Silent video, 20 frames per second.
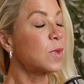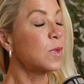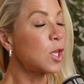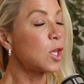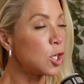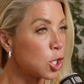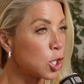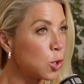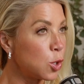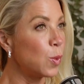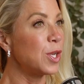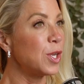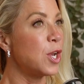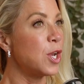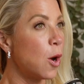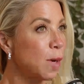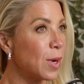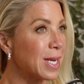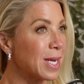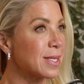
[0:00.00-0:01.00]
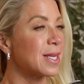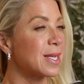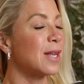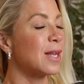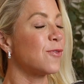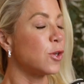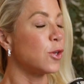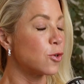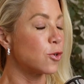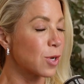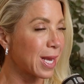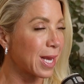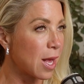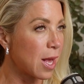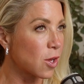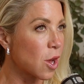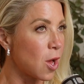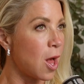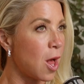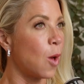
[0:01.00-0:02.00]
you will notice that if you drink
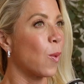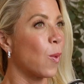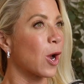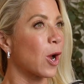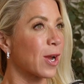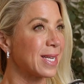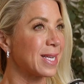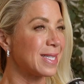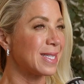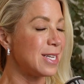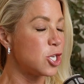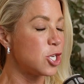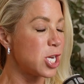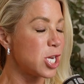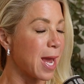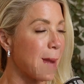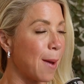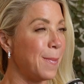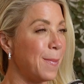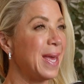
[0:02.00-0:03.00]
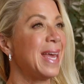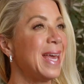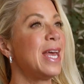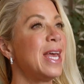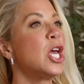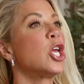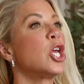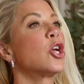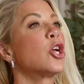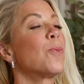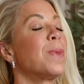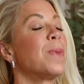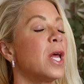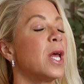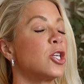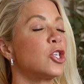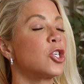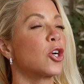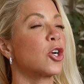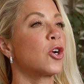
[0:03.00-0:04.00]
alcohol wearing a CGM, your
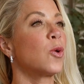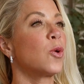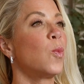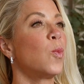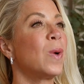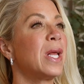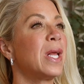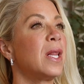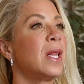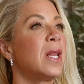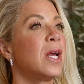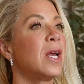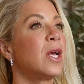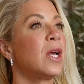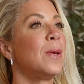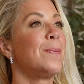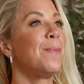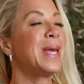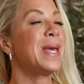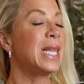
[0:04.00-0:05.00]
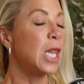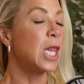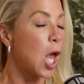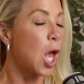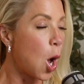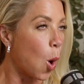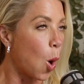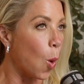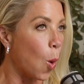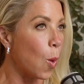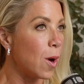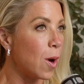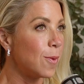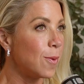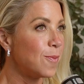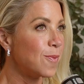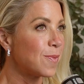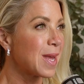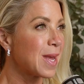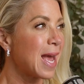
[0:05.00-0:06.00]
blood sugar will be low.
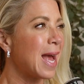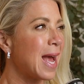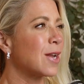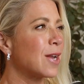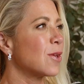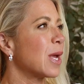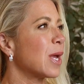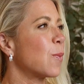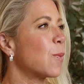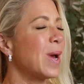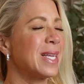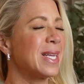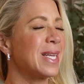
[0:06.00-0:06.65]
And you're like, wait a